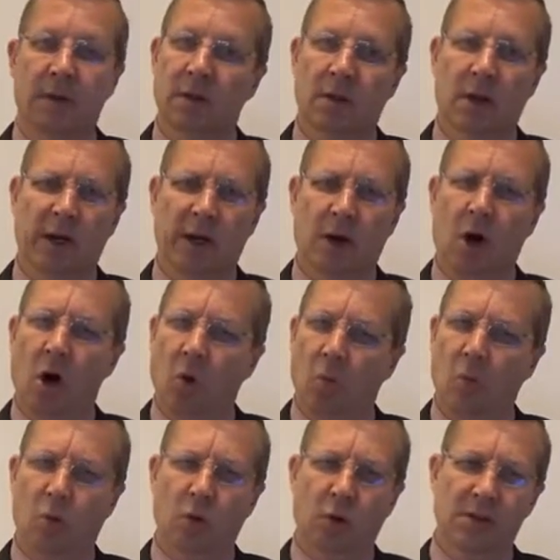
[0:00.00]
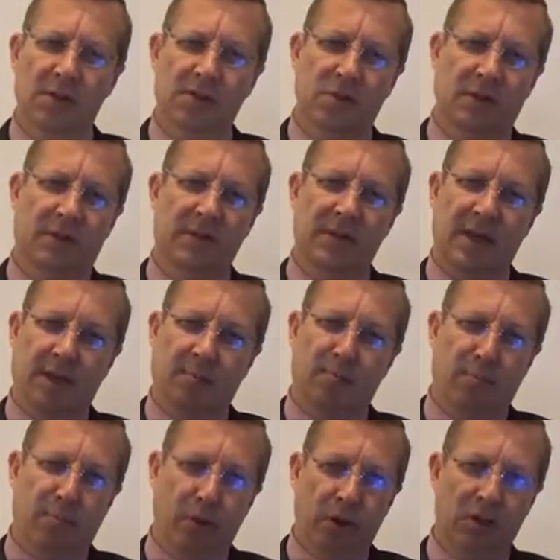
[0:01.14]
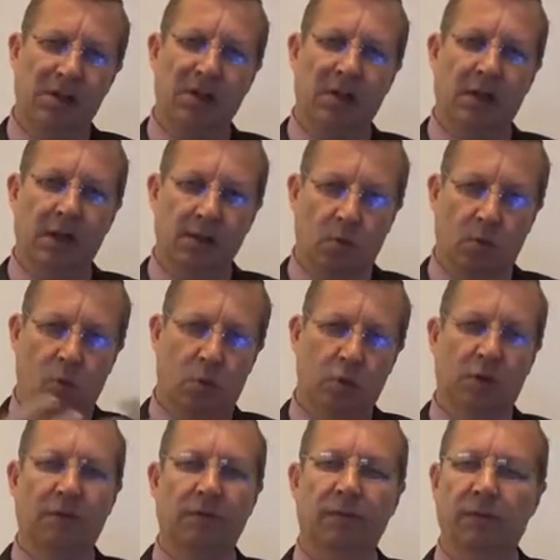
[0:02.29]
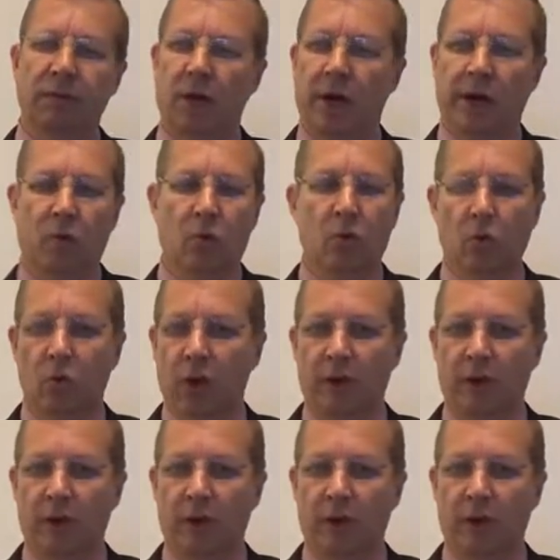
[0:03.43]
like a hot water service that bursts and there's water flowing all